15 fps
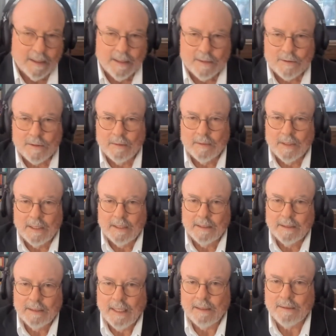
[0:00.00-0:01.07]
So
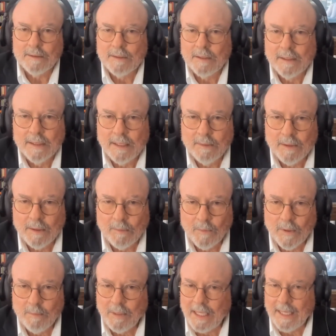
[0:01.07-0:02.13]
yeah,
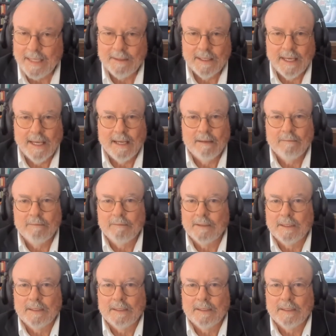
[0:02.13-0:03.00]
we plan to have